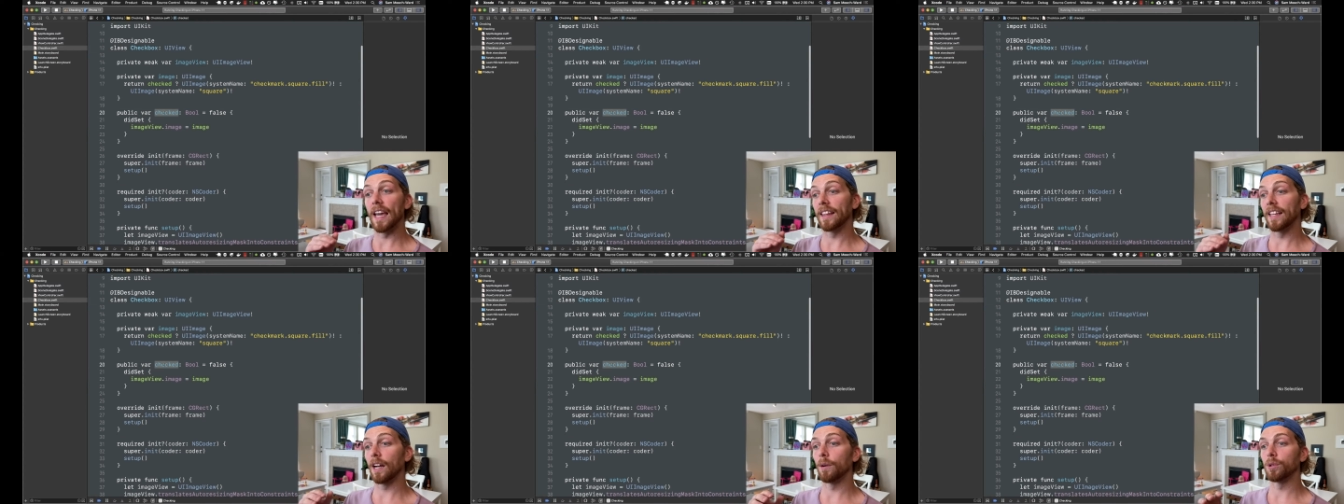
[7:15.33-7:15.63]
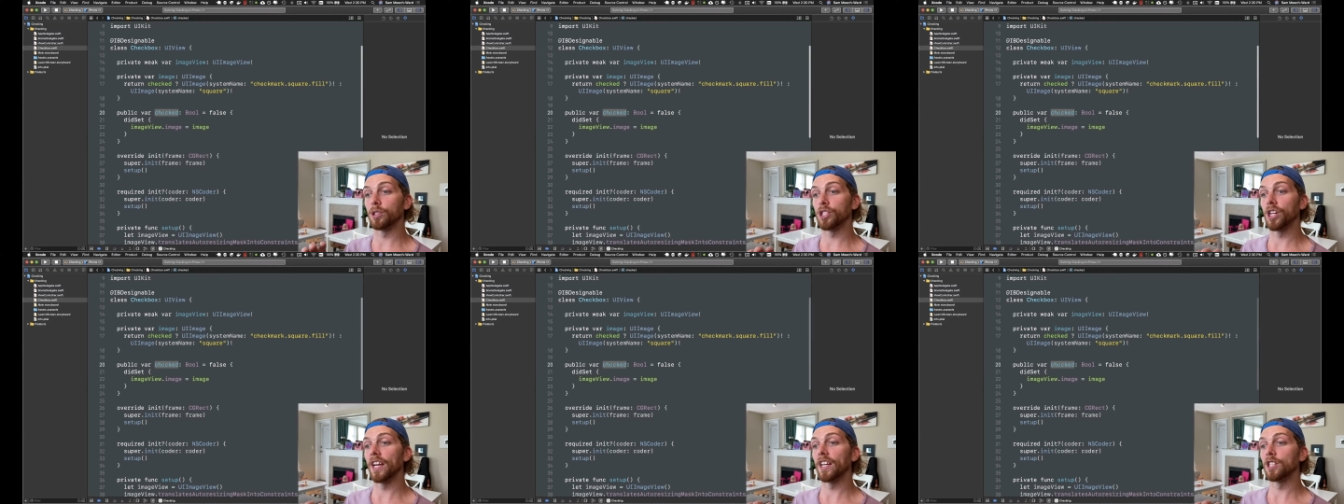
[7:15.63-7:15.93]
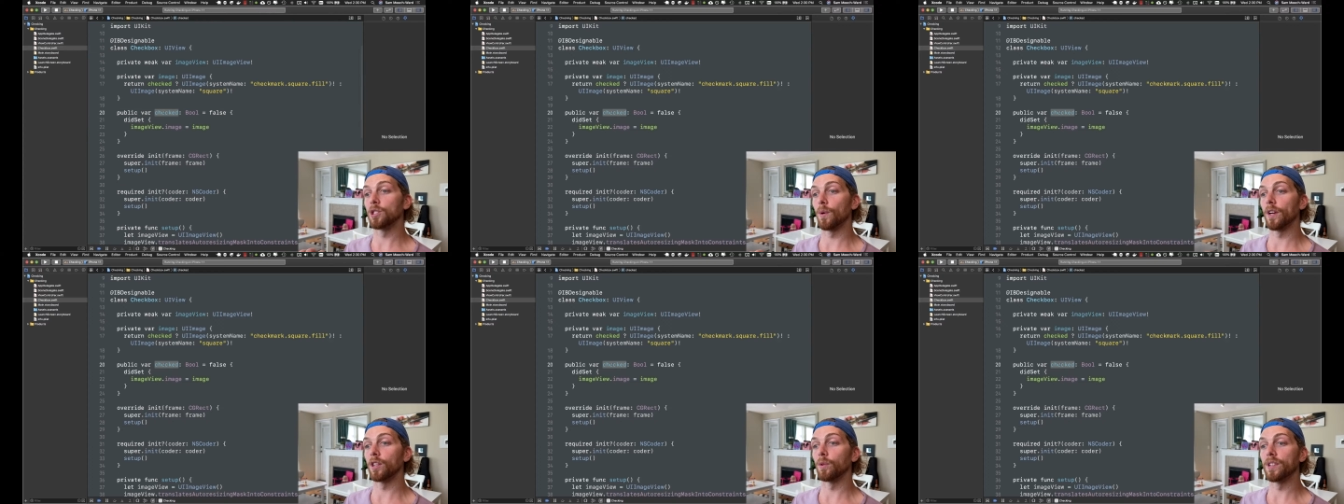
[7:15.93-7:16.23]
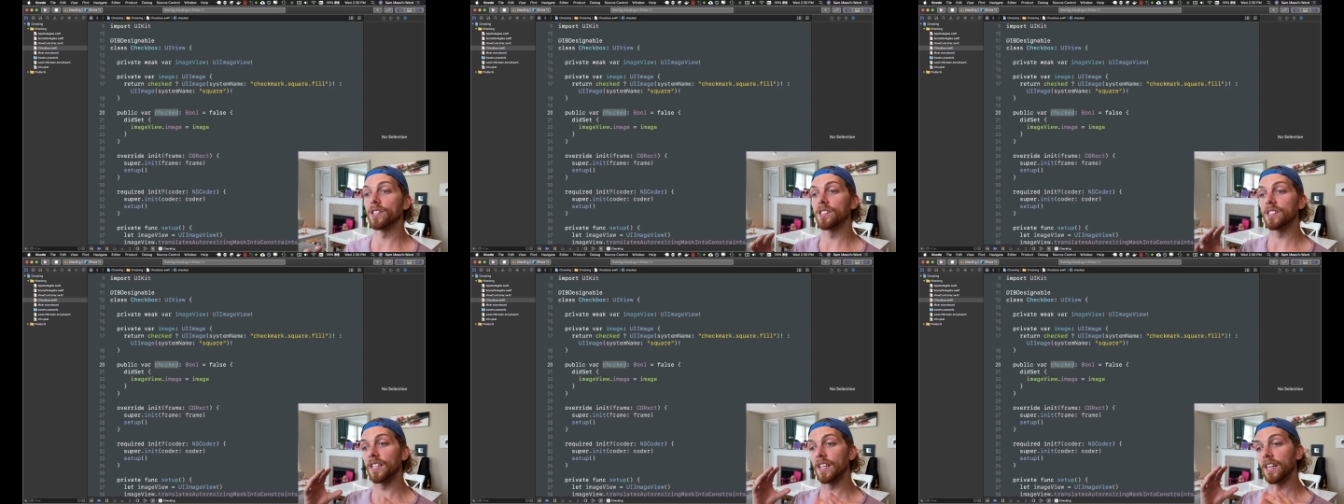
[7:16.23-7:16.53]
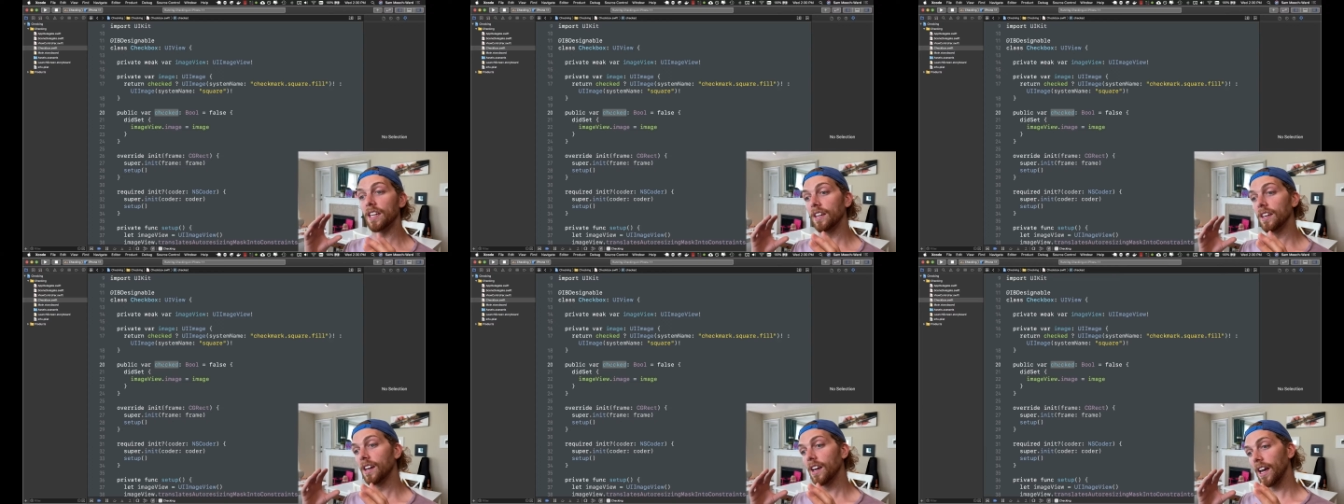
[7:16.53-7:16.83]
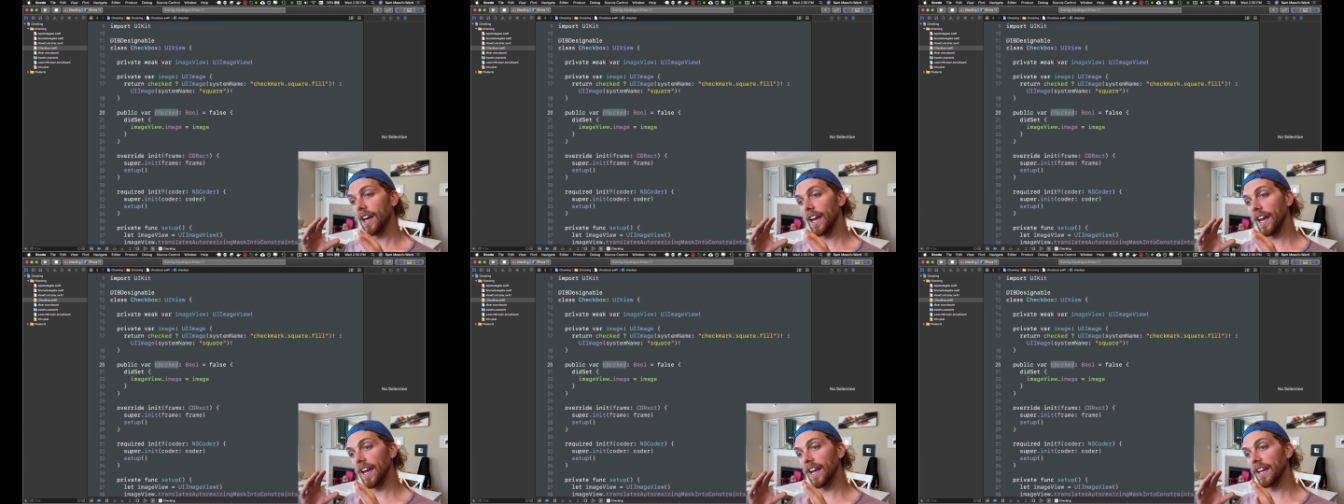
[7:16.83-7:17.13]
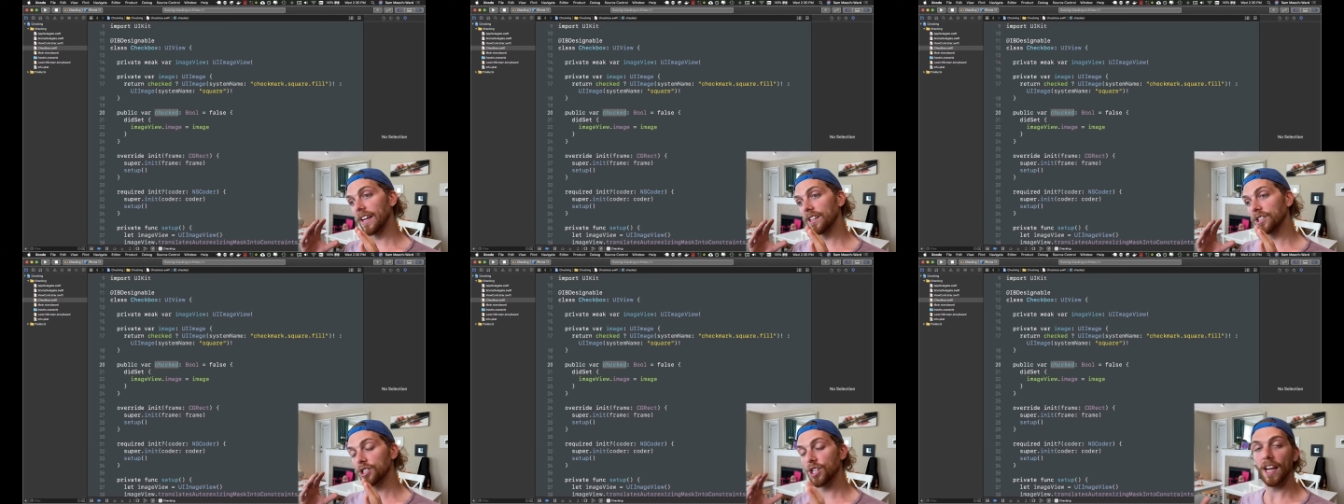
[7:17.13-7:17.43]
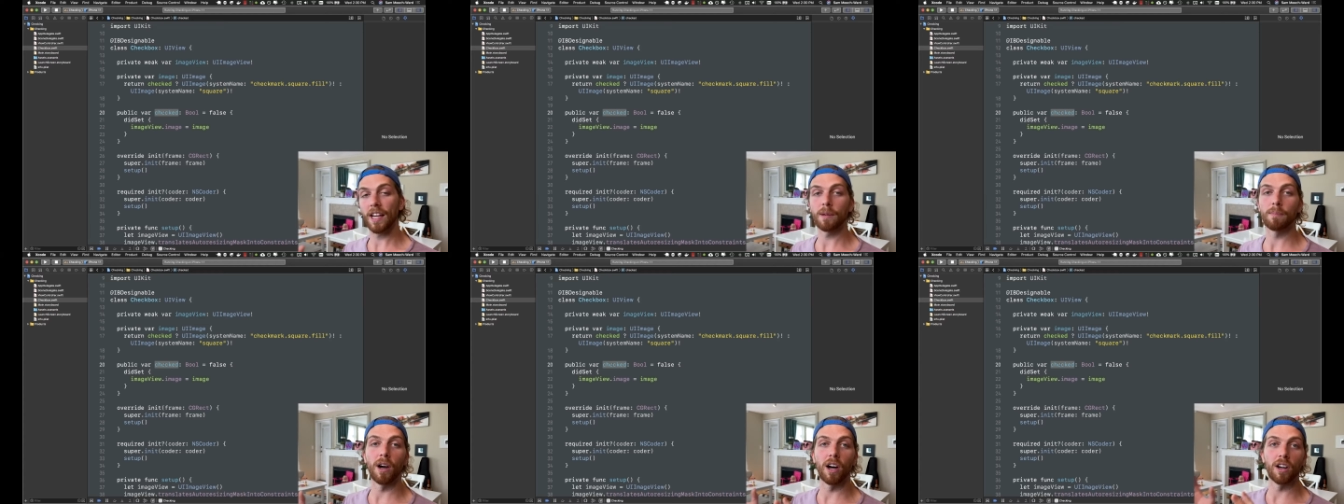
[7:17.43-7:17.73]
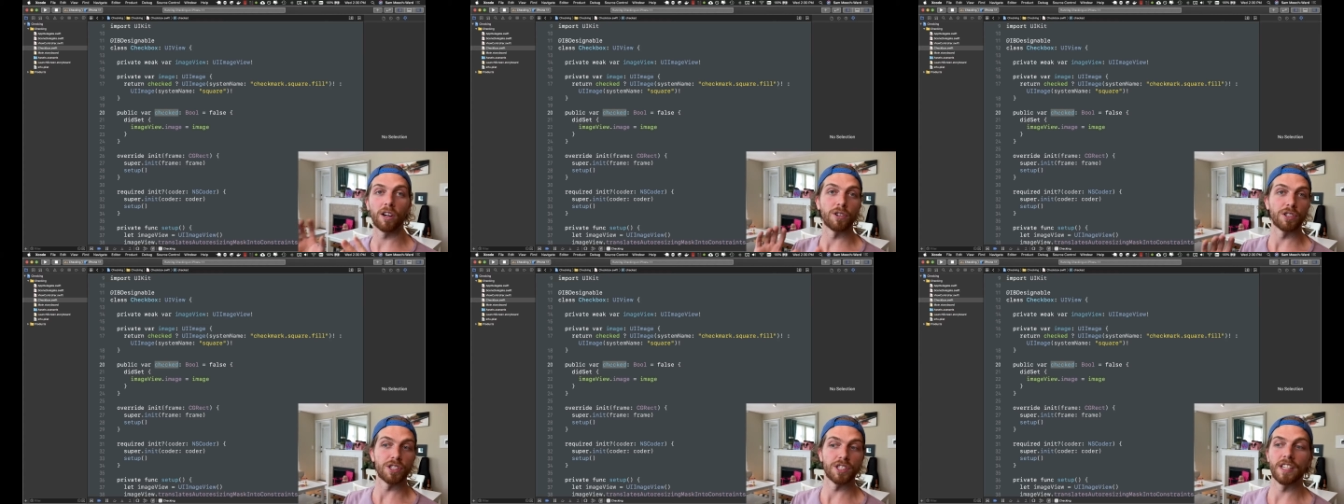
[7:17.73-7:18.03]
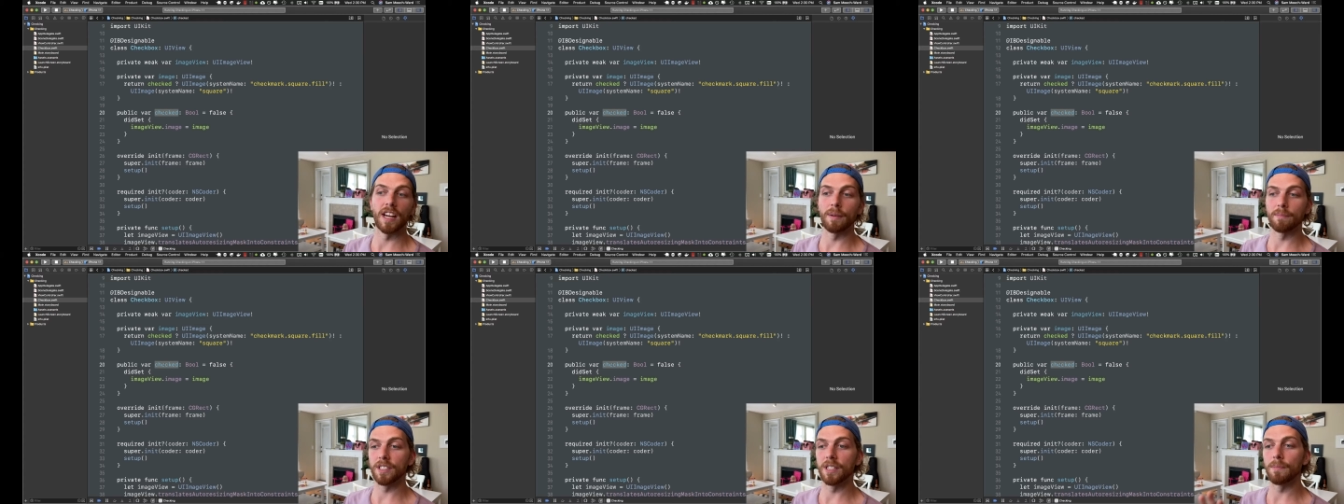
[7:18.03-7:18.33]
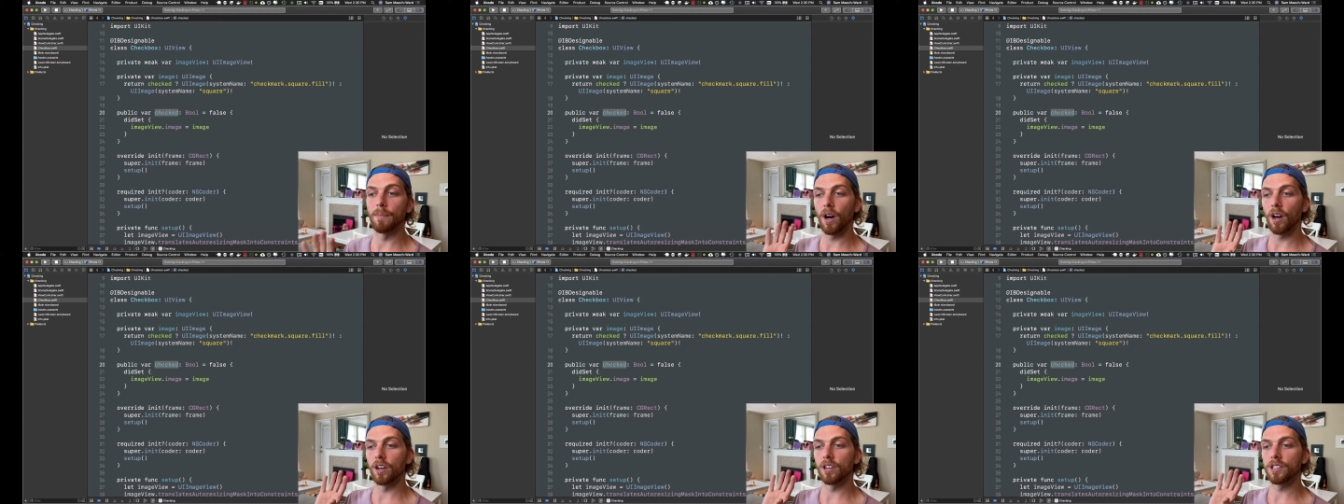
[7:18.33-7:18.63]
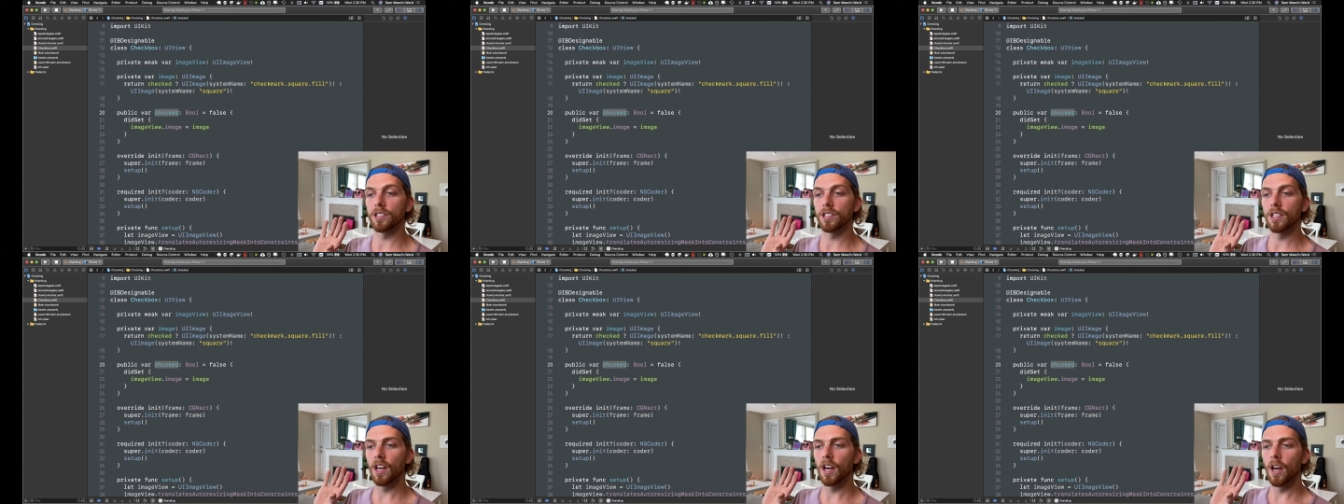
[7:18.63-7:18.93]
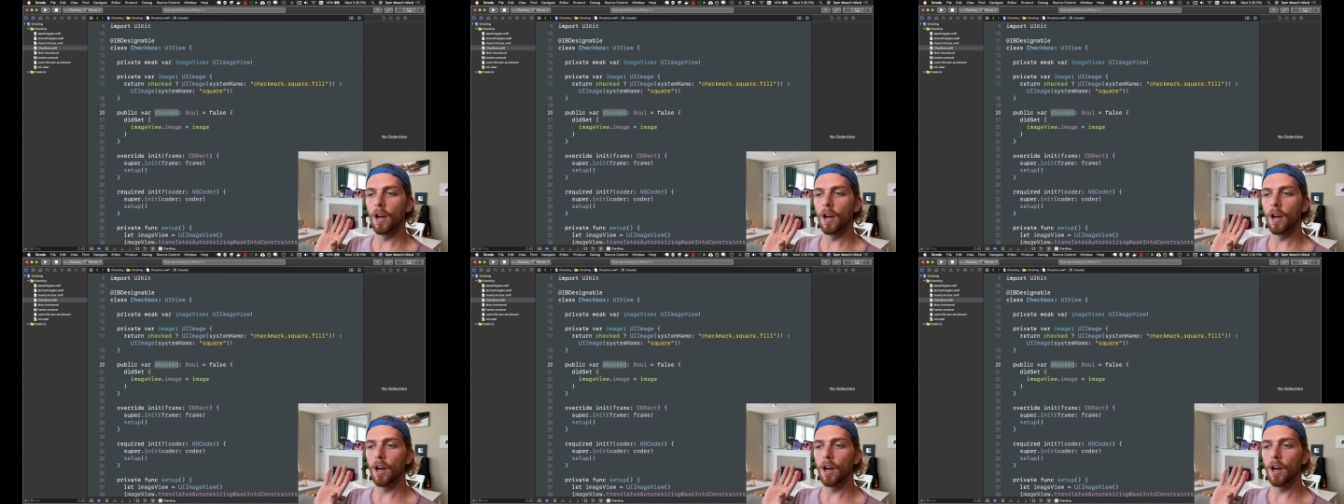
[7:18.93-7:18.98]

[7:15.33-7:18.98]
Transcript: and that will change whether we see a check mark or just an empty box.